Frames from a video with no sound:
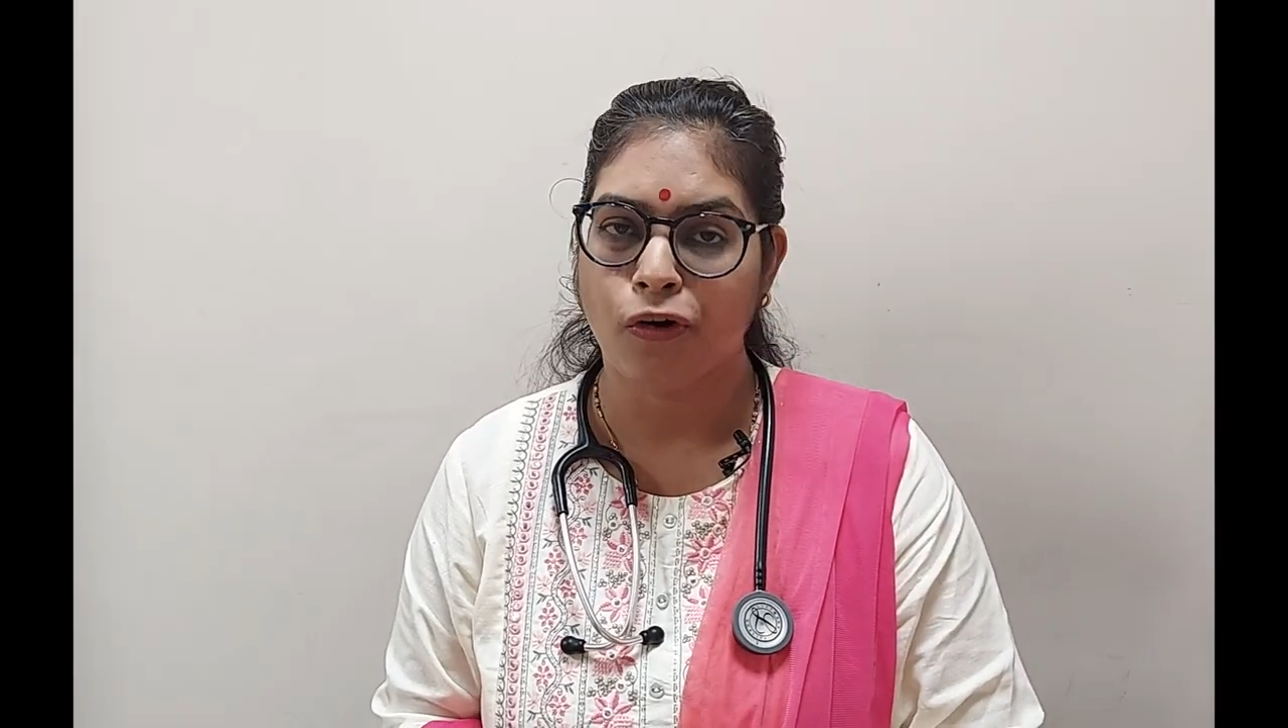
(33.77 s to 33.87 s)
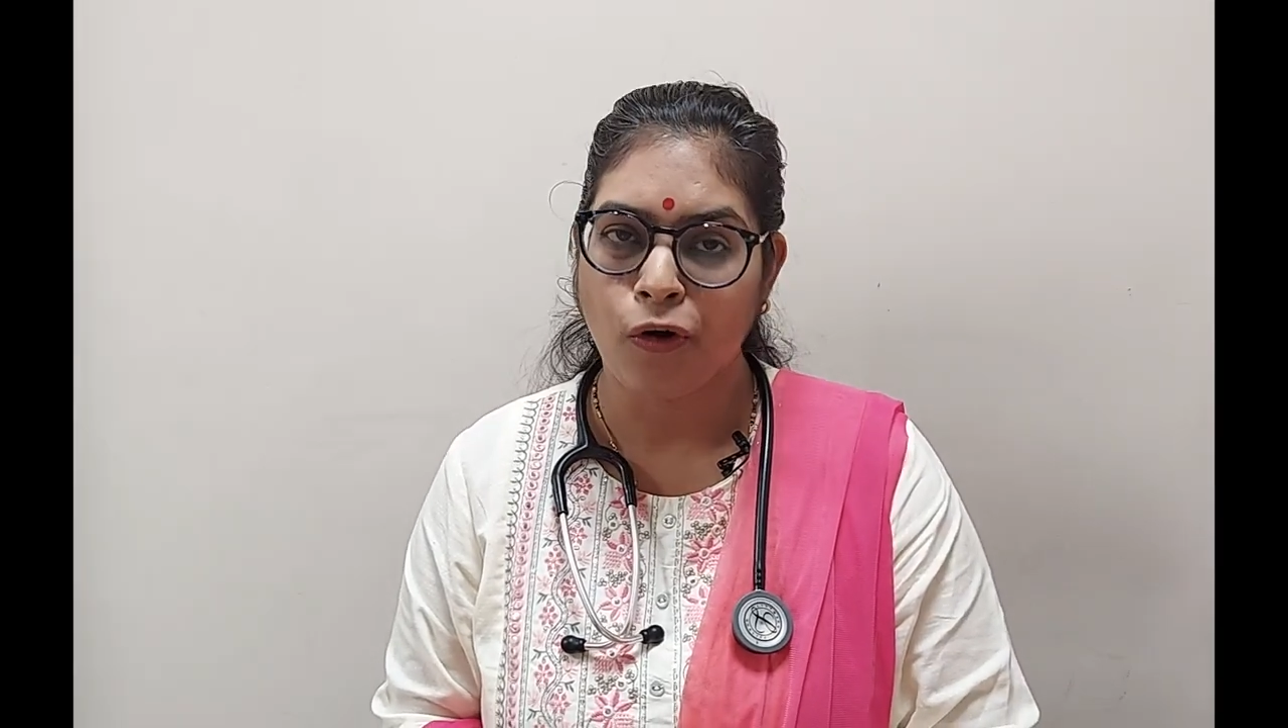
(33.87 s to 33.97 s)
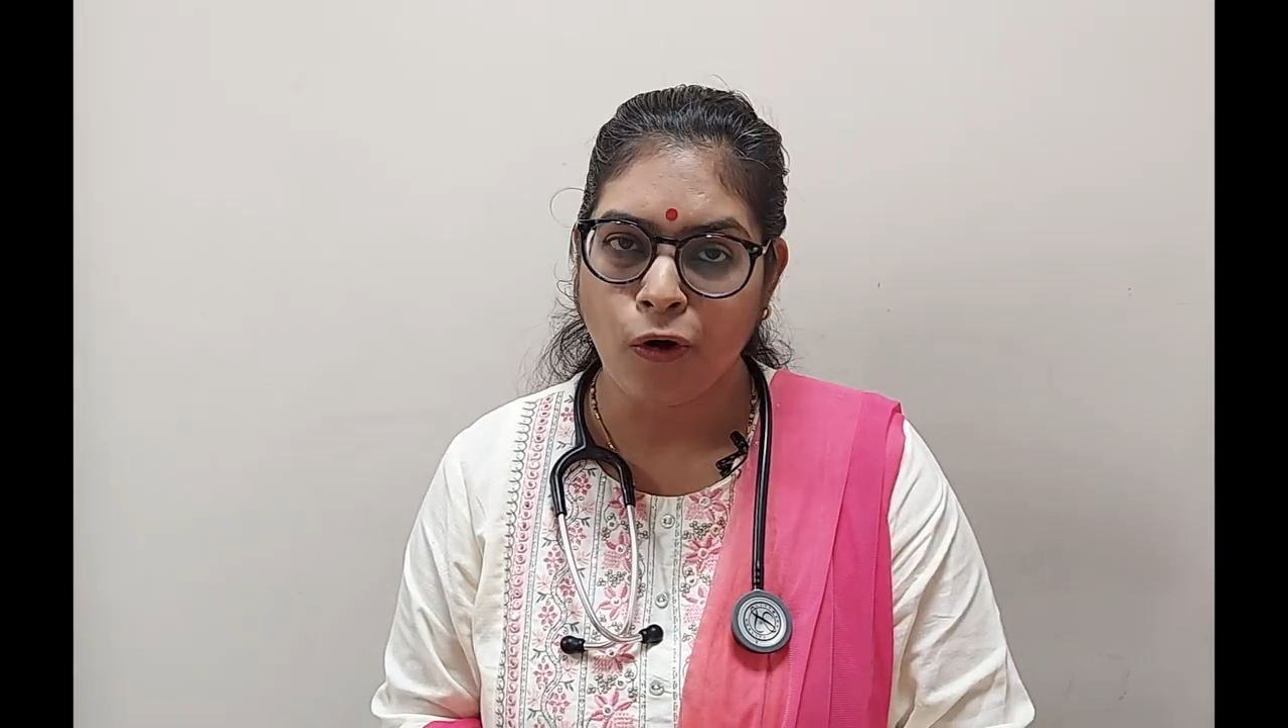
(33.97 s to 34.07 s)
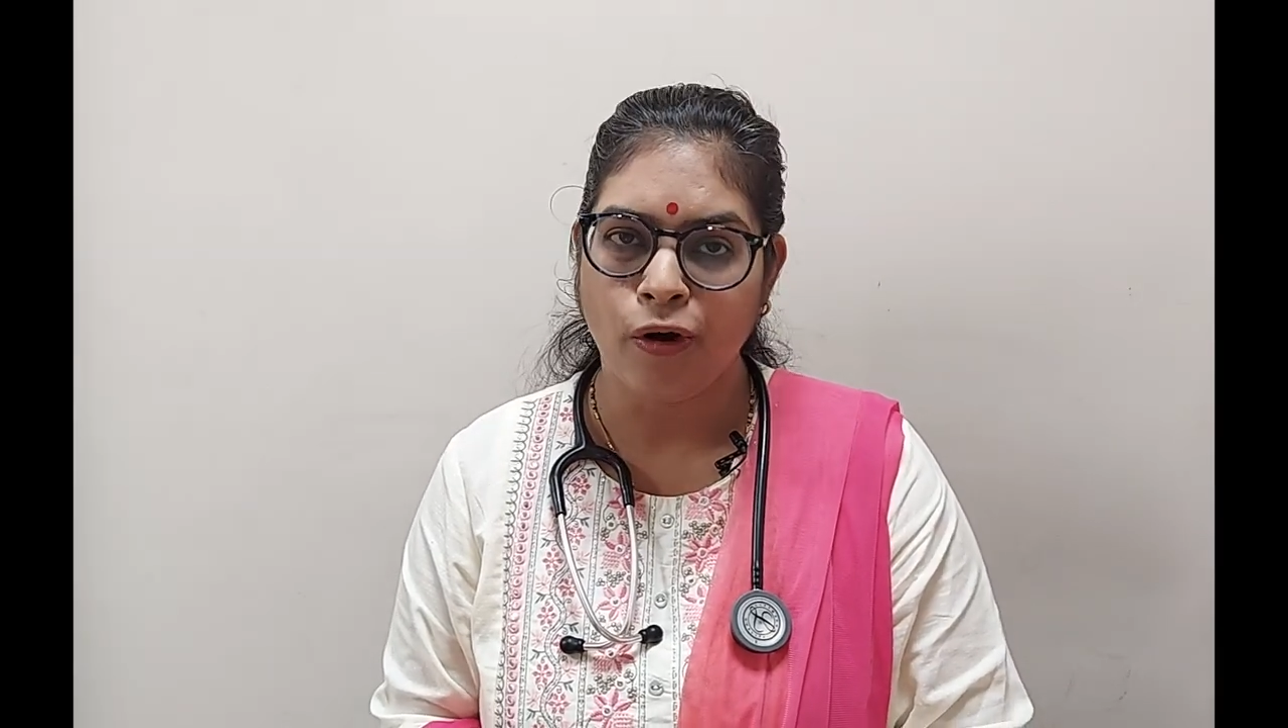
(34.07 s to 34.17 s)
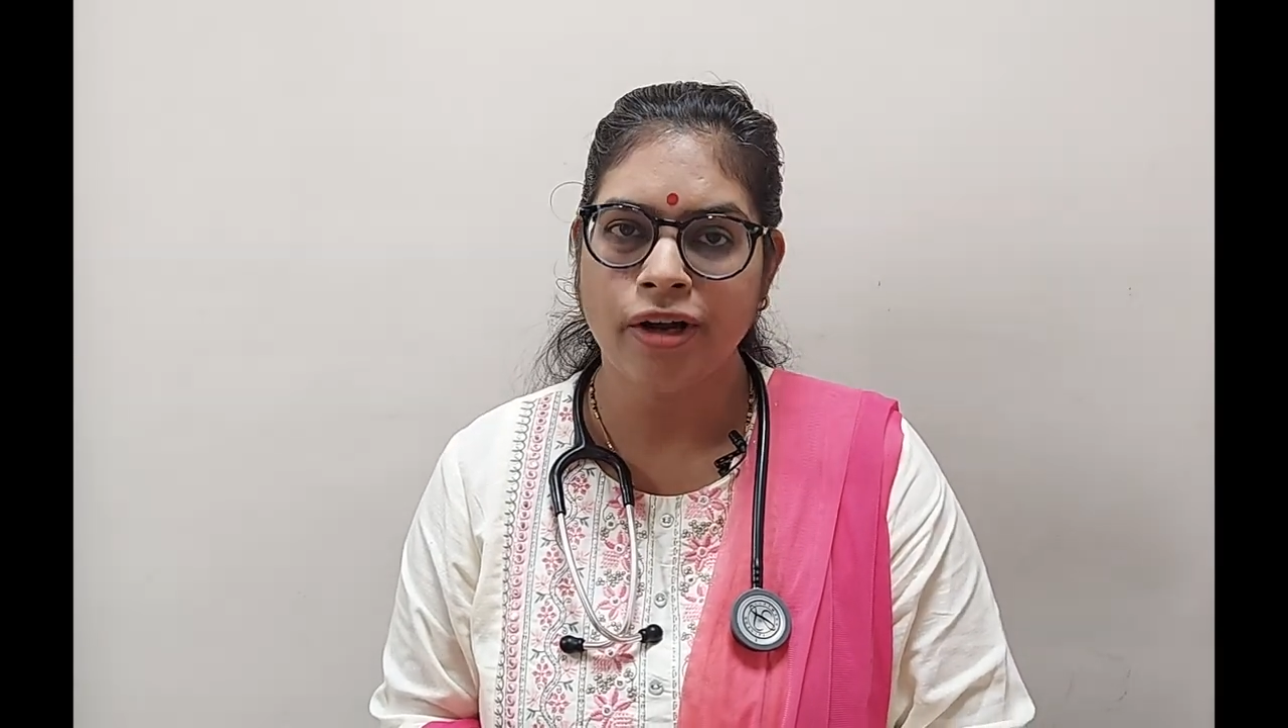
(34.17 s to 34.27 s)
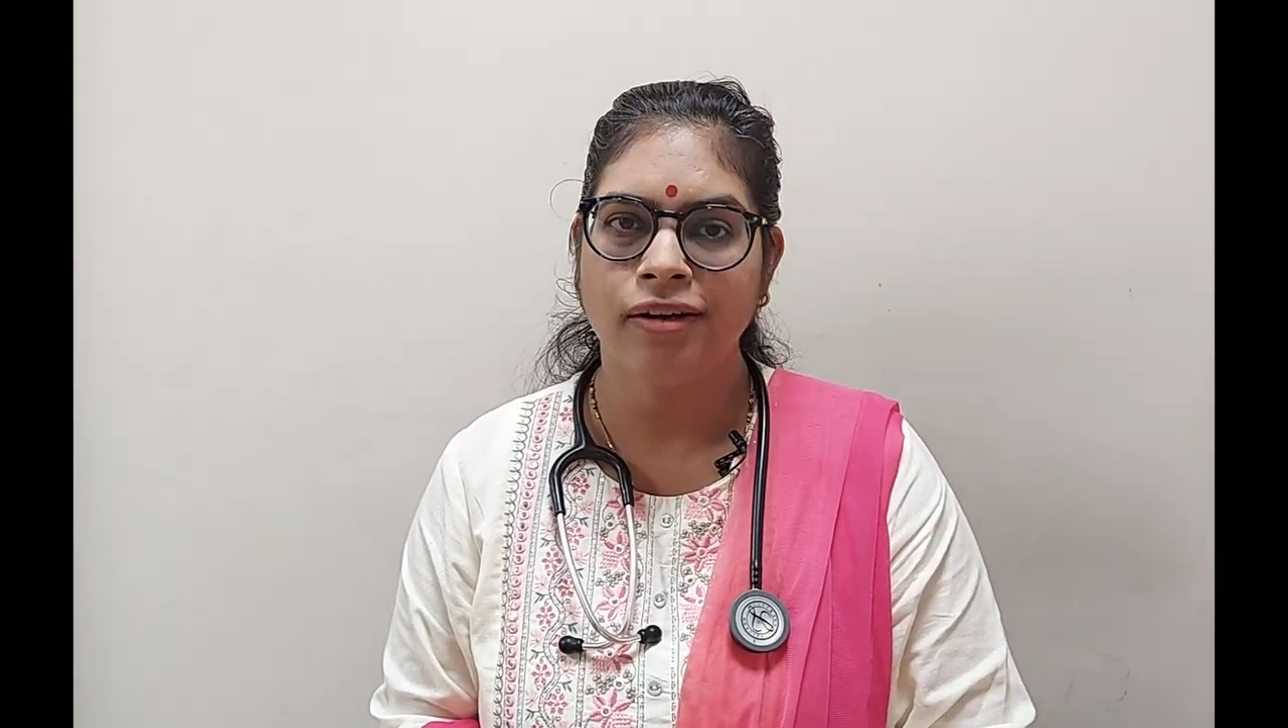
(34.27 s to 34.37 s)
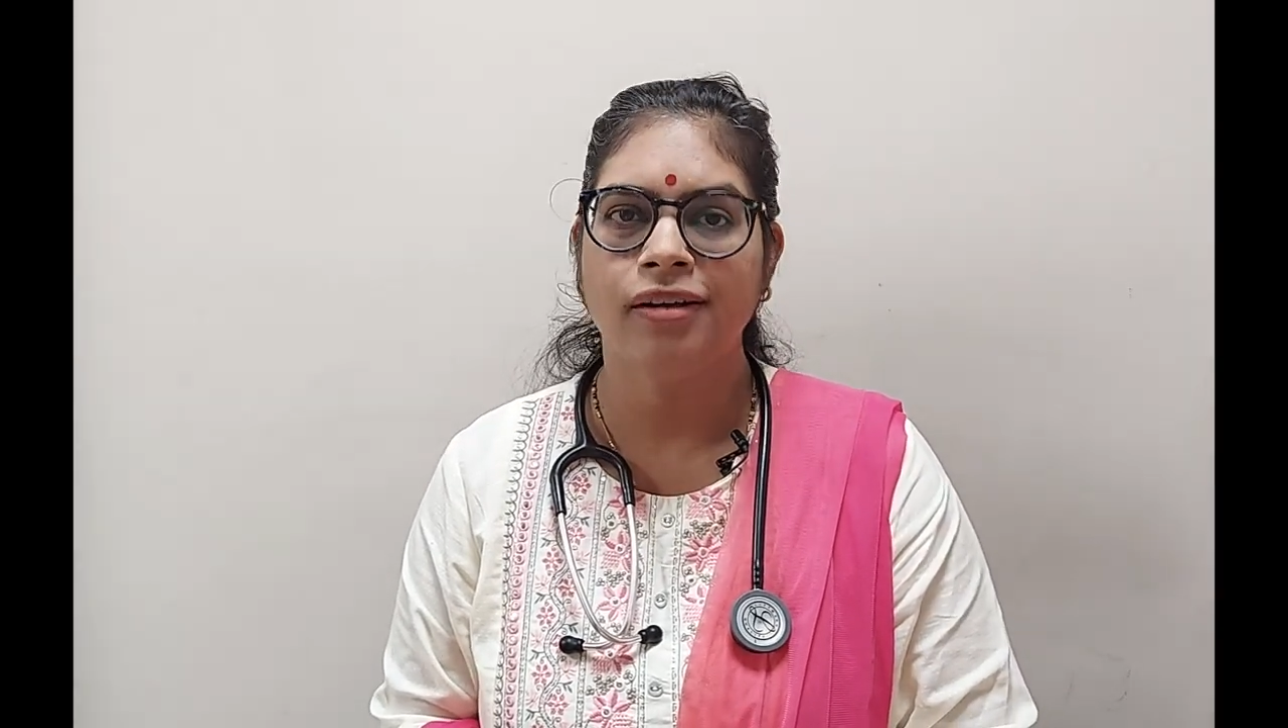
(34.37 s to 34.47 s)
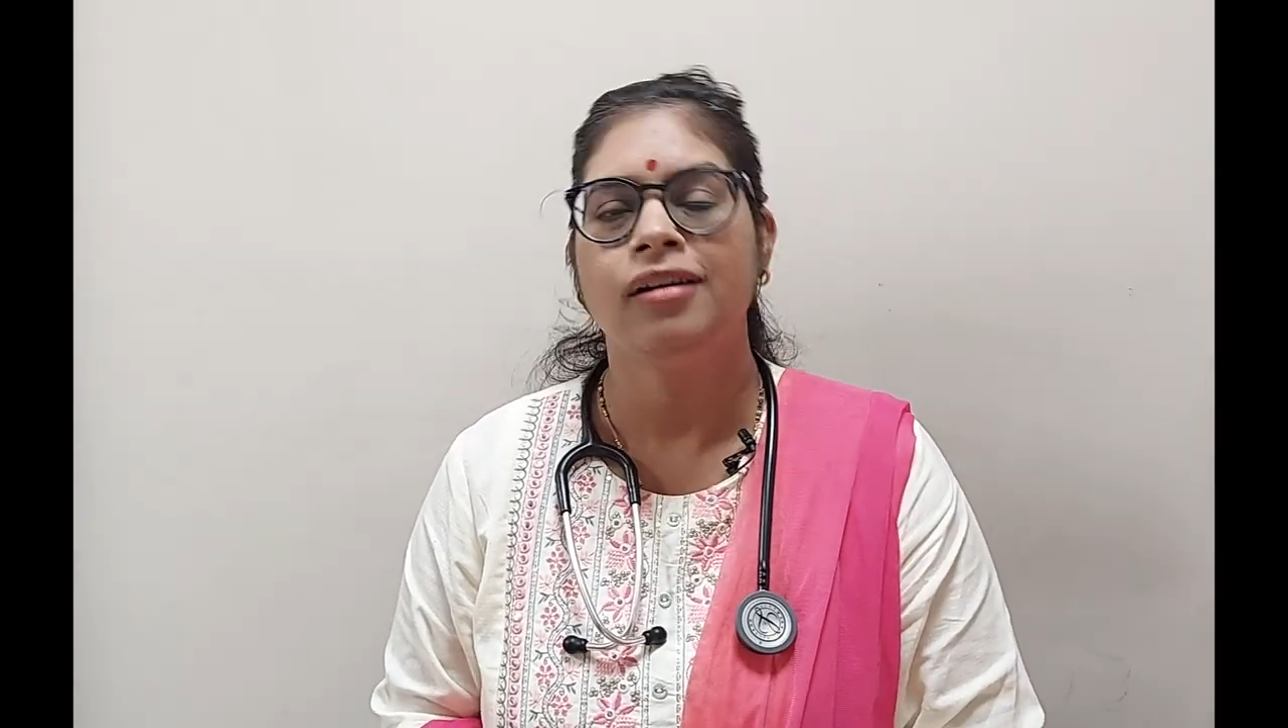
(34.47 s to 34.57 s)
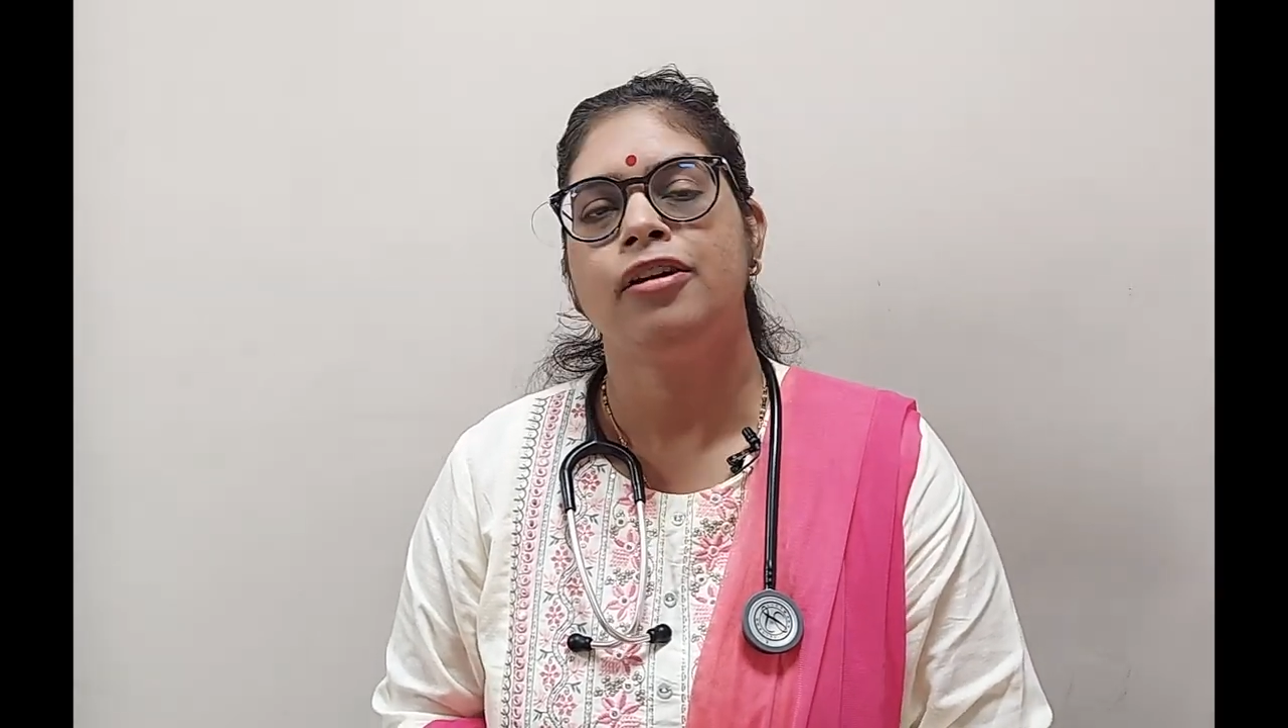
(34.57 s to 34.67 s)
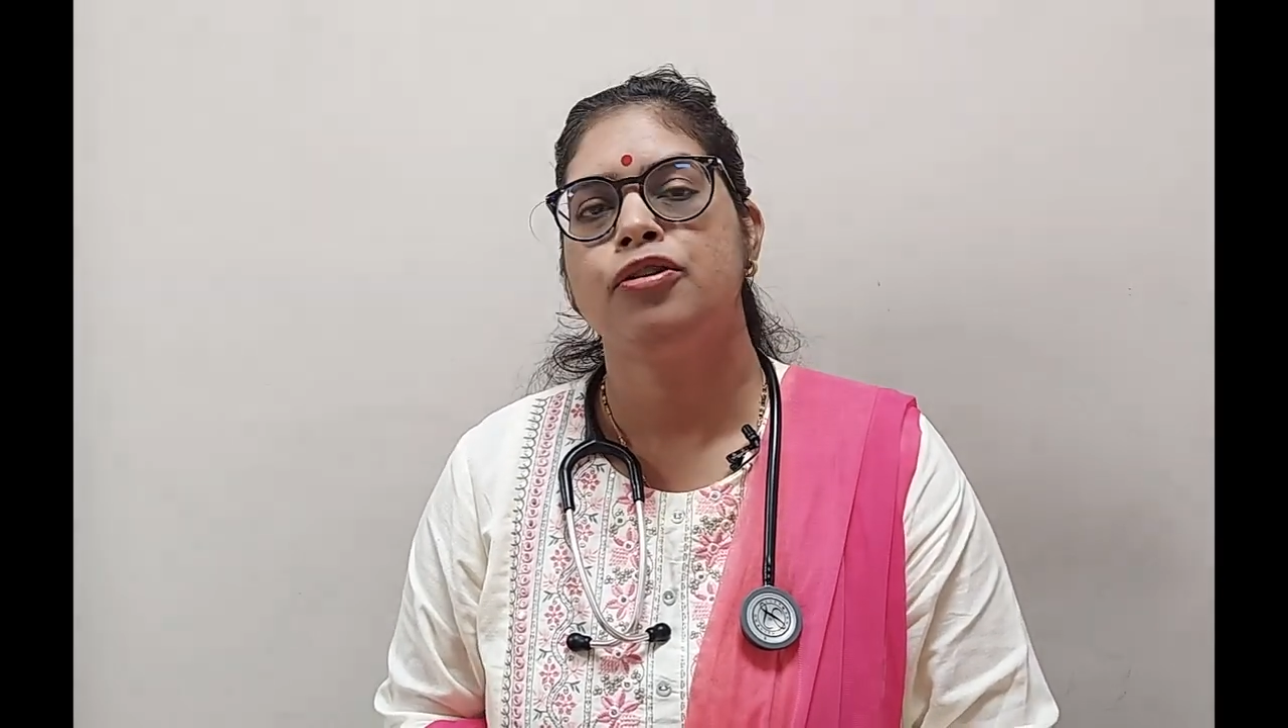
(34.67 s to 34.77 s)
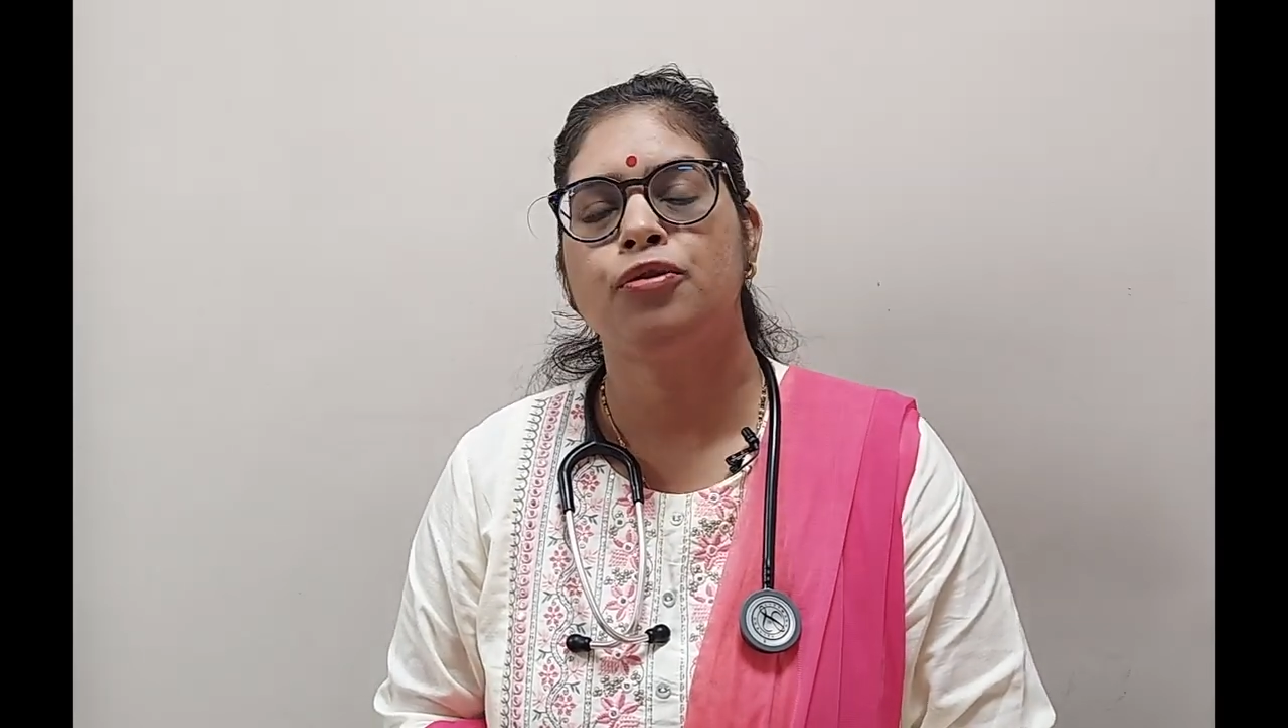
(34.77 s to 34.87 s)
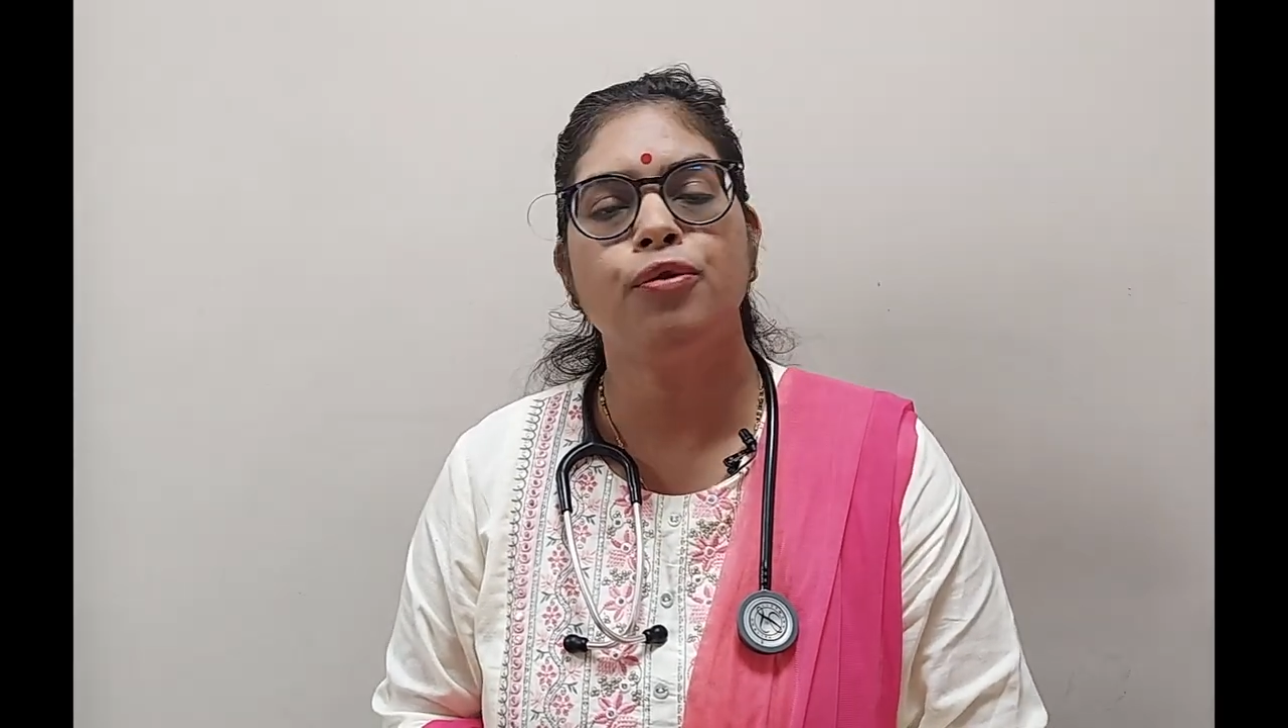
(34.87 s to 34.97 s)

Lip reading: Or you